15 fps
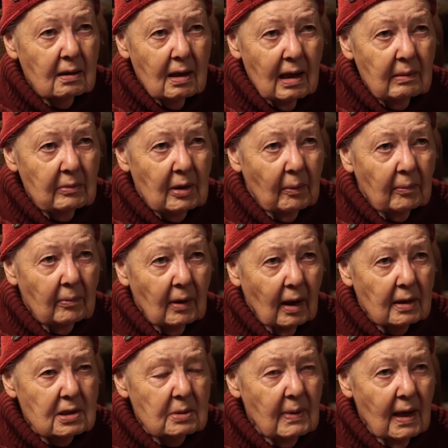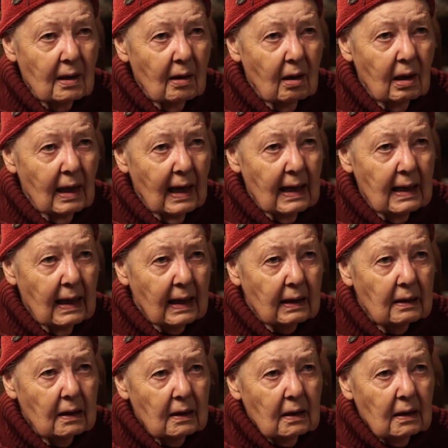name them. That's about all I had.